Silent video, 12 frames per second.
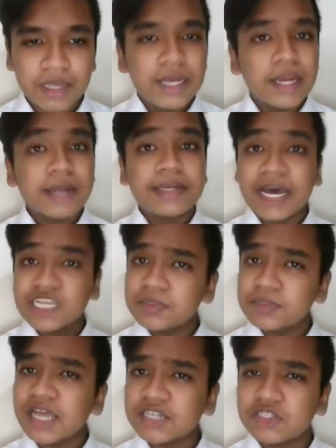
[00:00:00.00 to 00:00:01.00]
It has been
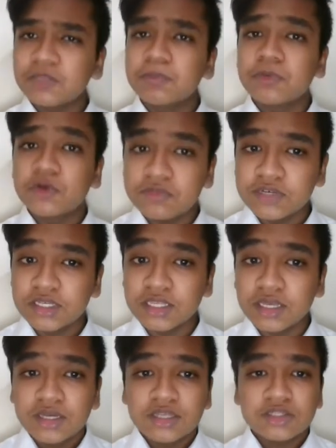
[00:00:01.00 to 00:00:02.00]
actually proven
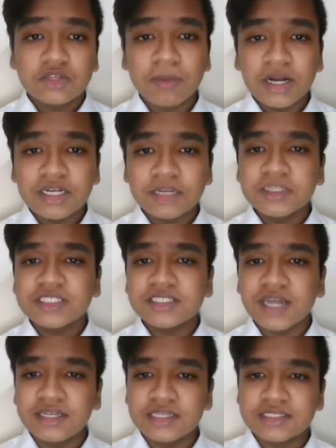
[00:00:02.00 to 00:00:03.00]
through multiple
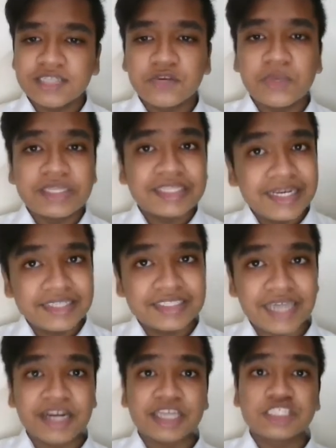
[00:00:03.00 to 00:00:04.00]
studies that when kids
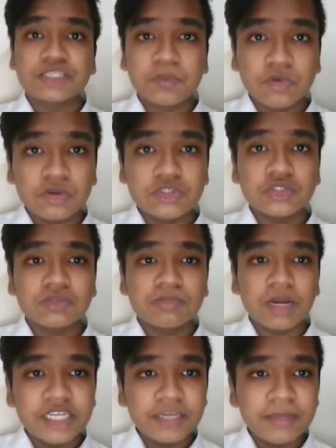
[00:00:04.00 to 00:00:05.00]
are exposed to
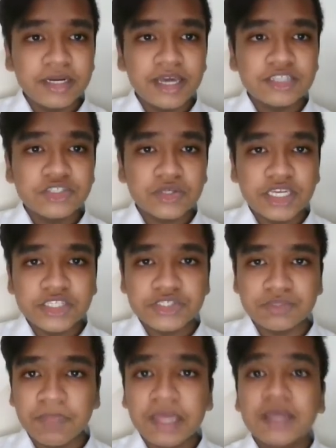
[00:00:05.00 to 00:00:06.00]
multimedia education,
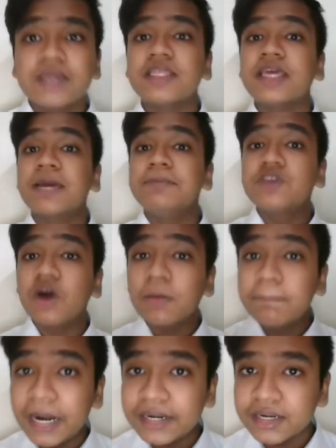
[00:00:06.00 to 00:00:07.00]
they absorb
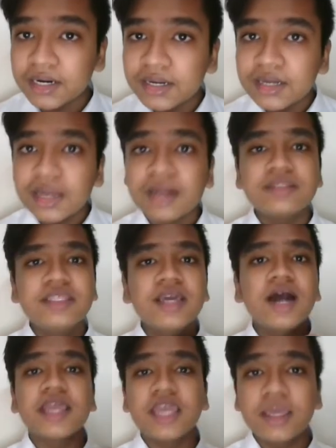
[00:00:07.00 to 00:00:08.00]
better and they are
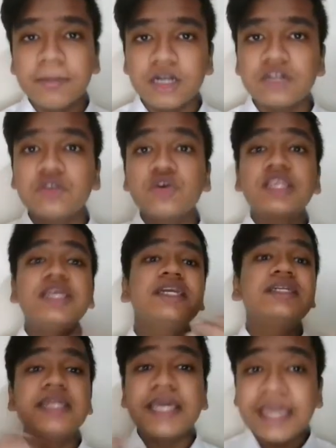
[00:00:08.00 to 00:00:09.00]
able to
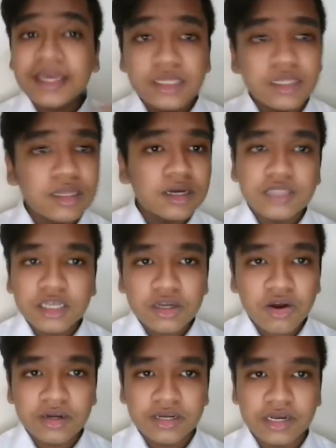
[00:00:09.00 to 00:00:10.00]
retain the learning
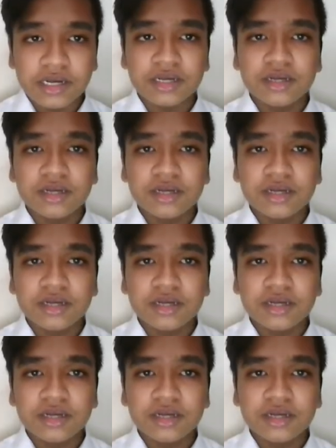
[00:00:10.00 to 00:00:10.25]
content.